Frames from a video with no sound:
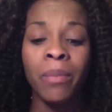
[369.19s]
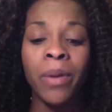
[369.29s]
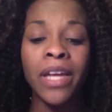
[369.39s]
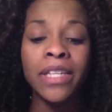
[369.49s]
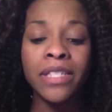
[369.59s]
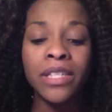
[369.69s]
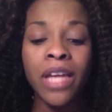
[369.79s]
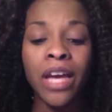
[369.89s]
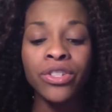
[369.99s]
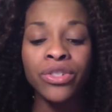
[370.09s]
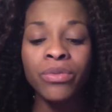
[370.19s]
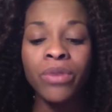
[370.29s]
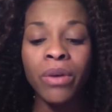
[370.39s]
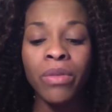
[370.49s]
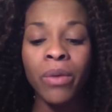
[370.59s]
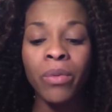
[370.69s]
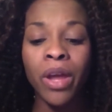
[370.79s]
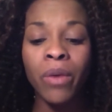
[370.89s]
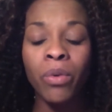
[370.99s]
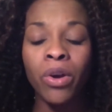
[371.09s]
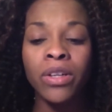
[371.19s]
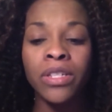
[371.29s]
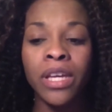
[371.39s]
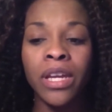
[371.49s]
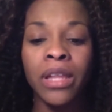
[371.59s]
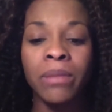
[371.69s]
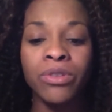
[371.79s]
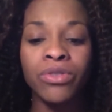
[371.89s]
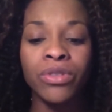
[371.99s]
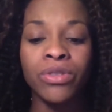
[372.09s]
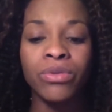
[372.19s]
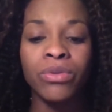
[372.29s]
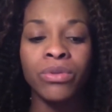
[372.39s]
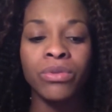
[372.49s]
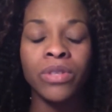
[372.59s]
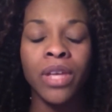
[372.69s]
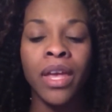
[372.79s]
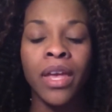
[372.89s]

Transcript: But I do know that when I worked in elementary schools,